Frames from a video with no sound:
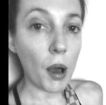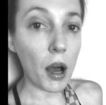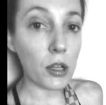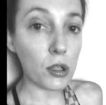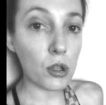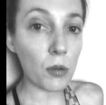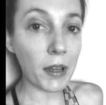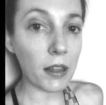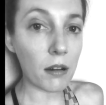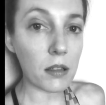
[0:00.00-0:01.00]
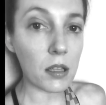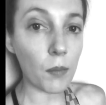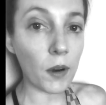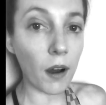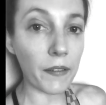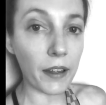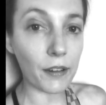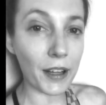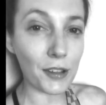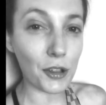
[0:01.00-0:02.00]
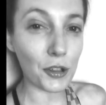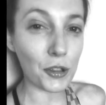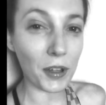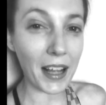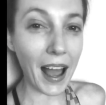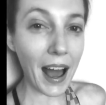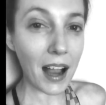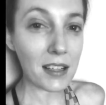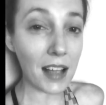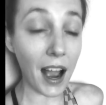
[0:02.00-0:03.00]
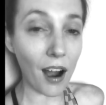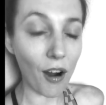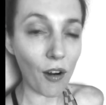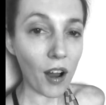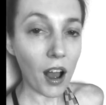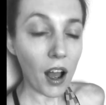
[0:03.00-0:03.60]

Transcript: assuming there is someone on the other end. So you're still gonna act out